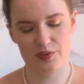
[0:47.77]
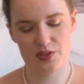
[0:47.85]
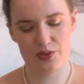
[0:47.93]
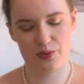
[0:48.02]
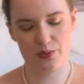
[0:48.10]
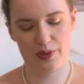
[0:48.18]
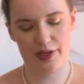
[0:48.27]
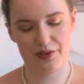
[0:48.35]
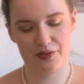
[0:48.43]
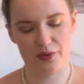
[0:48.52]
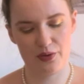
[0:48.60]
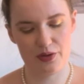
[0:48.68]
So I
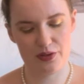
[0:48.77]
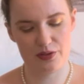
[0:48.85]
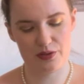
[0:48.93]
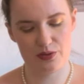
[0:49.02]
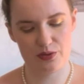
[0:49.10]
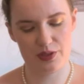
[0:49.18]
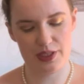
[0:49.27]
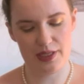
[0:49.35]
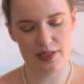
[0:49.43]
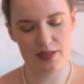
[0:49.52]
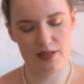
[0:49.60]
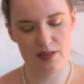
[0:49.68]
thought
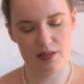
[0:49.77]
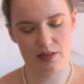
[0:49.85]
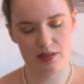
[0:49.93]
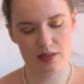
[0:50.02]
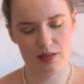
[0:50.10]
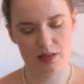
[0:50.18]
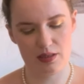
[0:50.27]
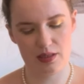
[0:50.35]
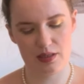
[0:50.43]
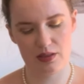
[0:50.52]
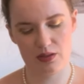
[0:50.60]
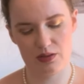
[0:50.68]
today
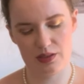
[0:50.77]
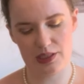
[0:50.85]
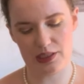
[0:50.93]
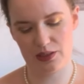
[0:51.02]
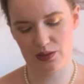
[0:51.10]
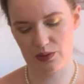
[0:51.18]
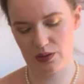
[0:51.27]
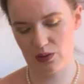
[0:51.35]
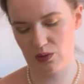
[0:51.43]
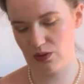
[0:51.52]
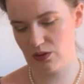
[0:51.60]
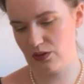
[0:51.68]
I could take you
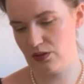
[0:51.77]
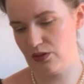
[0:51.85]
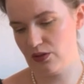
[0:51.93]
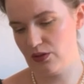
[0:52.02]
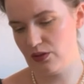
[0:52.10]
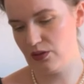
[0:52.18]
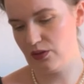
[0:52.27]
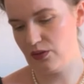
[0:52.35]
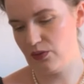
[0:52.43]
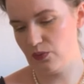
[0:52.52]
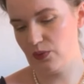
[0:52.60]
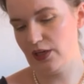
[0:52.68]
along
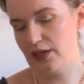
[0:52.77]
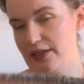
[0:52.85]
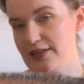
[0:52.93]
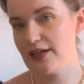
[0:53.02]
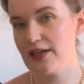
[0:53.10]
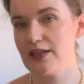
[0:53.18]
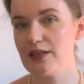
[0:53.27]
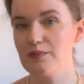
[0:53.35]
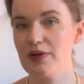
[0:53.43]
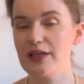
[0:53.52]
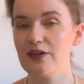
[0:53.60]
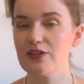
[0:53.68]
while I tidy
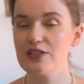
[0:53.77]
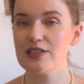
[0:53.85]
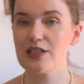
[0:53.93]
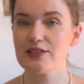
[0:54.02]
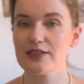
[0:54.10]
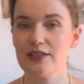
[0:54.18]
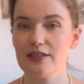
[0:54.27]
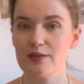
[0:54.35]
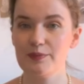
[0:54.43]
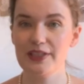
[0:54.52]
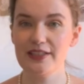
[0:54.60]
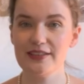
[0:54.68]
my yarn stash a little
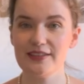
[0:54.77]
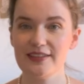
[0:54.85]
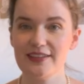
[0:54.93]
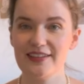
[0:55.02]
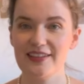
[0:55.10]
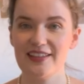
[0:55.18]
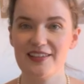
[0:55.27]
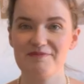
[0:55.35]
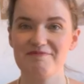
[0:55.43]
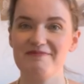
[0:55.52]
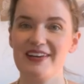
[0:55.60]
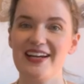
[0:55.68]
bit.
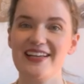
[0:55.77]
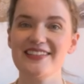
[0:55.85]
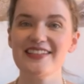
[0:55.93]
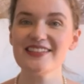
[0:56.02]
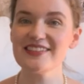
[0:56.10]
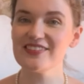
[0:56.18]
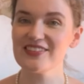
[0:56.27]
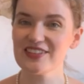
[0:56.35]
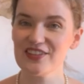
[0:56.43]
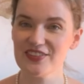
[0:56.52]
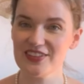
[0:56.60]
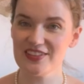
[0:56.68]
My sister is
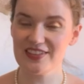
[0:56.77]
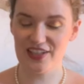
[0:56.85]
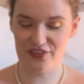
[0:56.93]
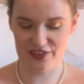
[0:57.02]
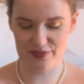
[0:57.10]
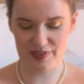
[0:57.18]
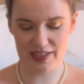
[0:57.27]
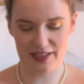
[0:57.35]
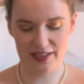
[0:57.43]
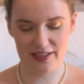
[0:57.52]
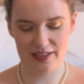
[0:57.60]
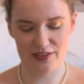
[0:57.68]
coming to stay with
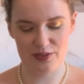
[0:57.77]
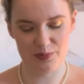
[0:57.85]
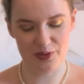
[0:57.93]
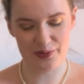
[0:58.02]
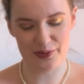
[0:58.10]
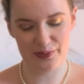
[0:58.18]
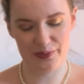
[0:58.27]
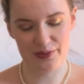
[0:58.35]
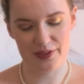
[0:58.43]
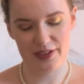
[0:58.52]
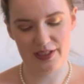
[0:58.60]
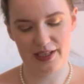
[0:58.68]
me tomorrow
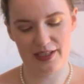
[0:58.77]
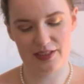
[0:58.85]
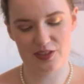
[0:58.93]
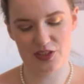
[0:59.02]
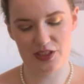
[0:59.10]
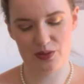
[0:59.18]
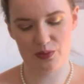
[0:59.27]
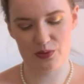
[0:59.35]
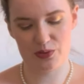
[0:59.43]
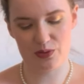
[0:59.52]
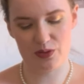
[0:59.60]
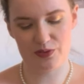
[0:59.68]
and she
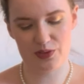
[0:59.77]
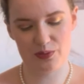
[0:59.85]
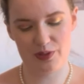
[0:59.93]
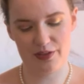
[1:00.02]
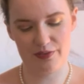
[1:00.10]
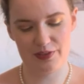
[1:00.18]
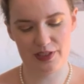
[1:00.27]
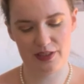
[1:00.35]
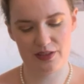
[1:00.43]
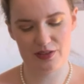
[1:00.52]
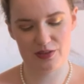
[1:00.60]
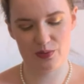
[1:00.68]
also loves
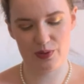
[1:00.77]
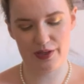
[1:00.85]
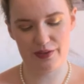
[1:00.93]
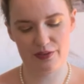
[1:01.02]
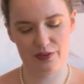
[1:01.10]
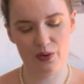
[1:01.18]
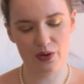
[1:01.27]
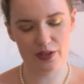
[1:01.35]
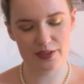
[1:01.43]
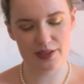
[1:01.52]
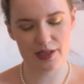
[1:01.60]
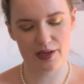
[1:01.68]
crafting, so I
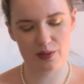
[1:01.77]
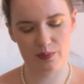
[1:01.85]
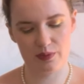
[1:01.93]
thought I